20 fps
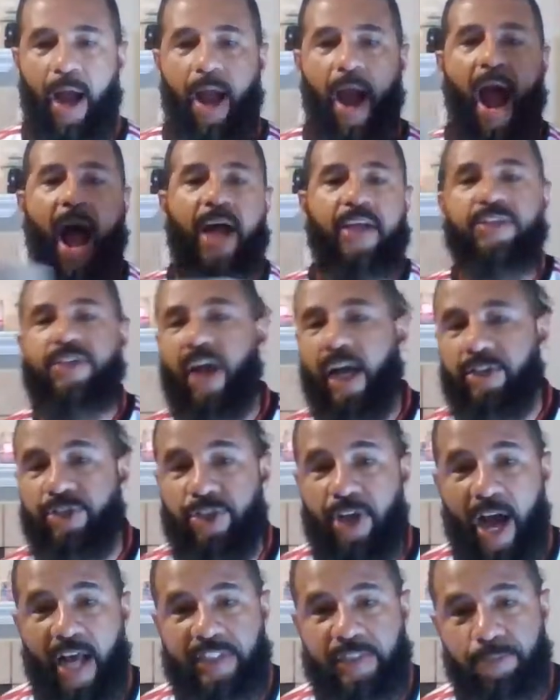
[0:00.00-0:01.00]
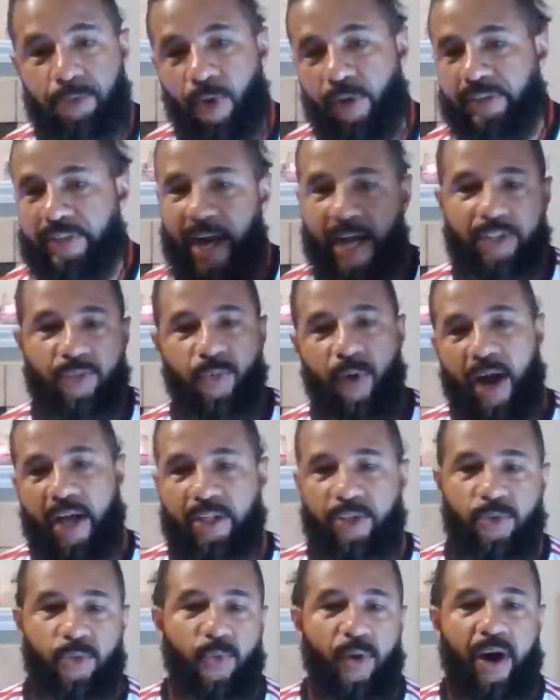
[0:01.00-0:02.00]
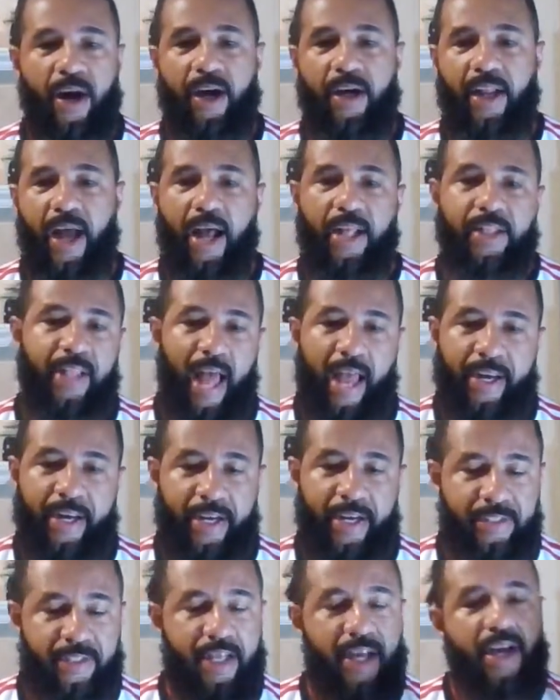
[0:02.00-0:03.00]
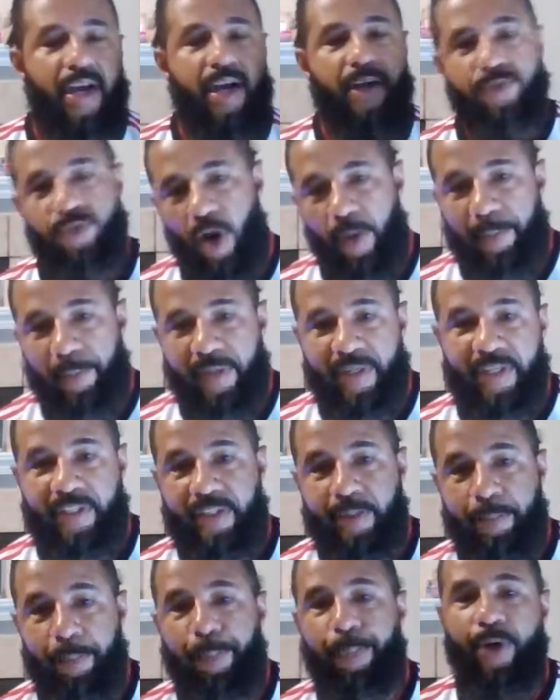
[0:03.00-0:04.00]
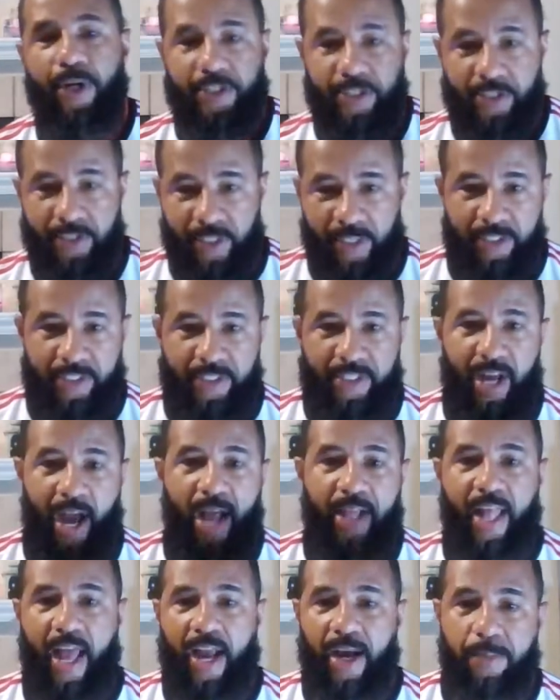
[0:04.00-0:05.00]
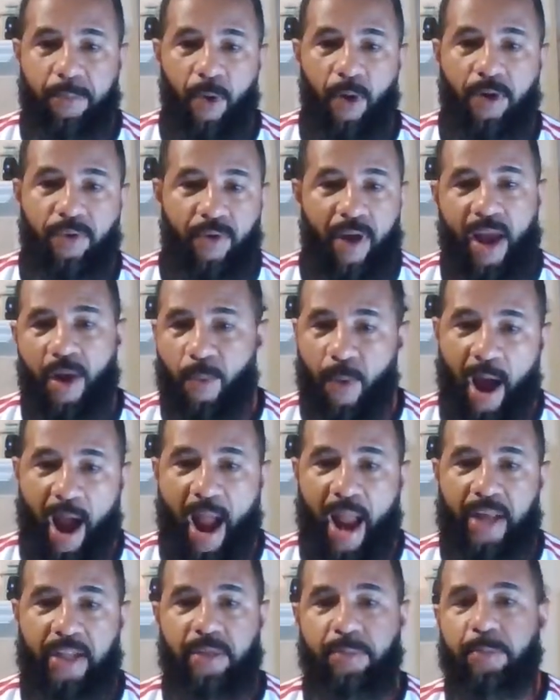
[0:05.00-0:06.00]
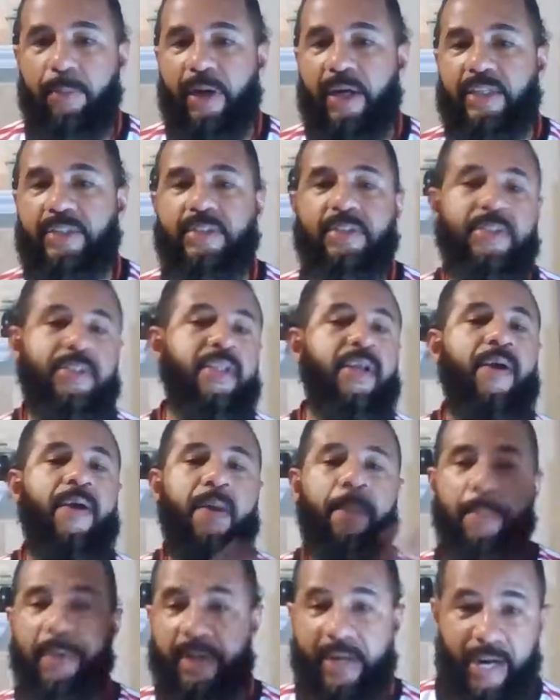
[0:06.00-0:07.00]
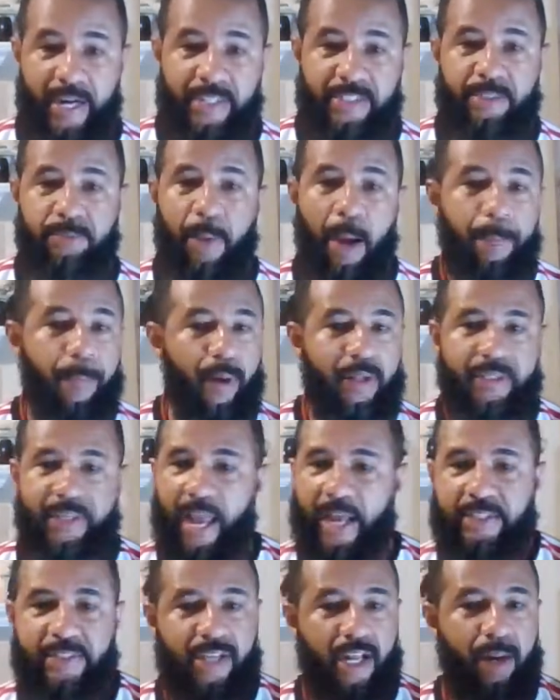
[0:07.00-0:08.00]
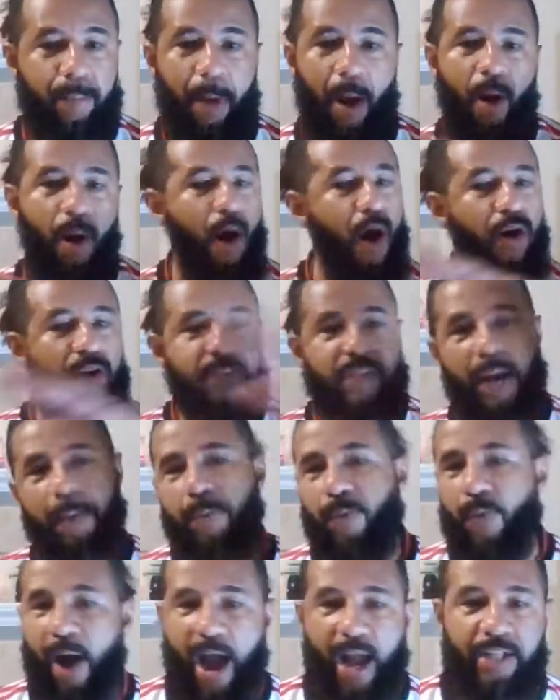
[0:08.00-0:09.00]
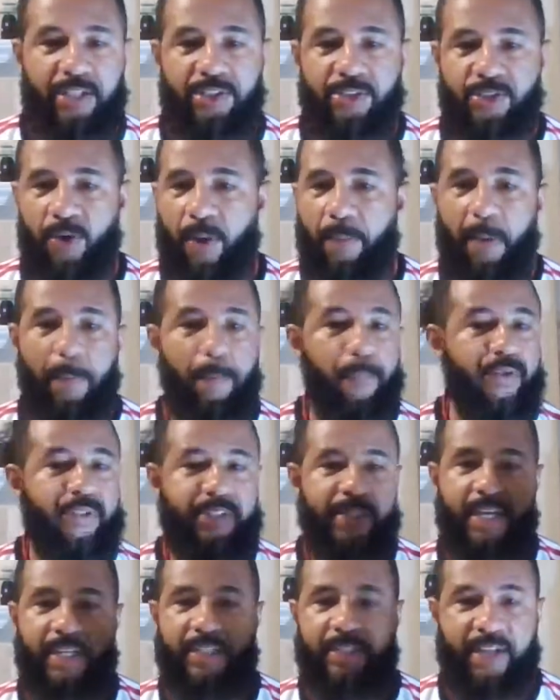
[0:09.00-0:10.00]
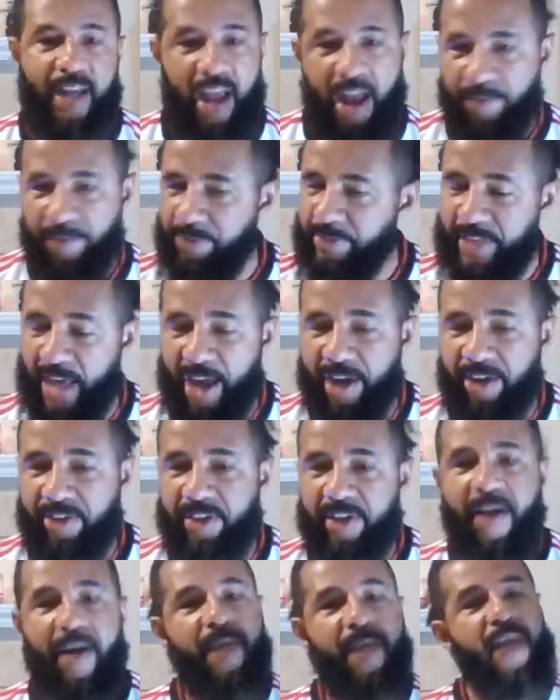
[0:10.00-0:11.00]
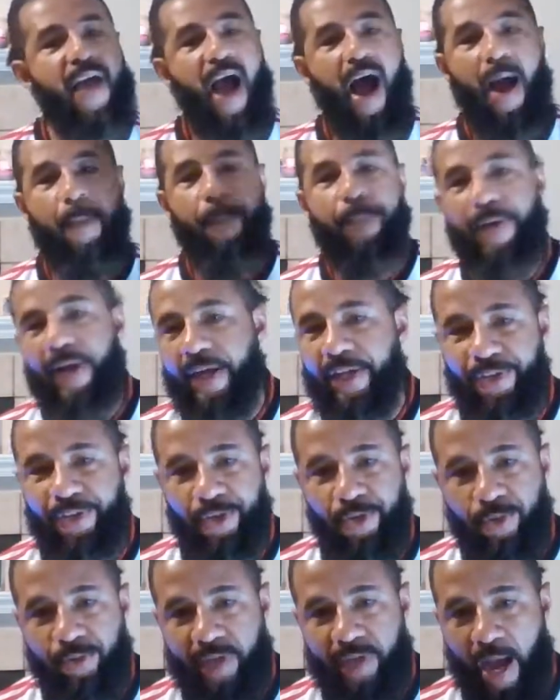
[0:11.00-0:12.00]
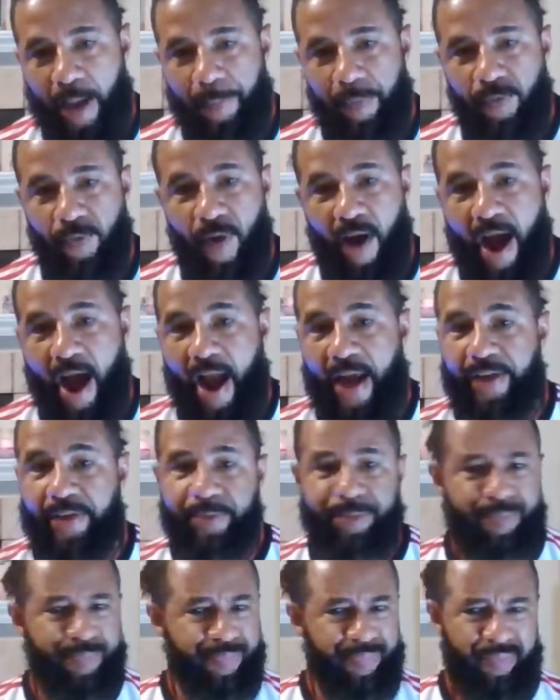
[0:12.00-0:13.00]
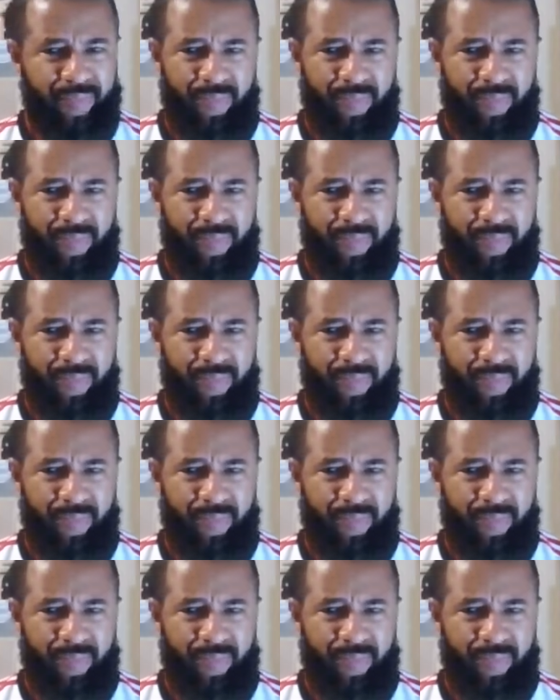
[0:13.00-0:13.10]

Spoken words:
she asked me what kind of wine you want. I like it. Normally, personally, I like more red wine, but because my podcast is all about all type of wine, so I'm gonna present it every Saturday a brand new type of wine,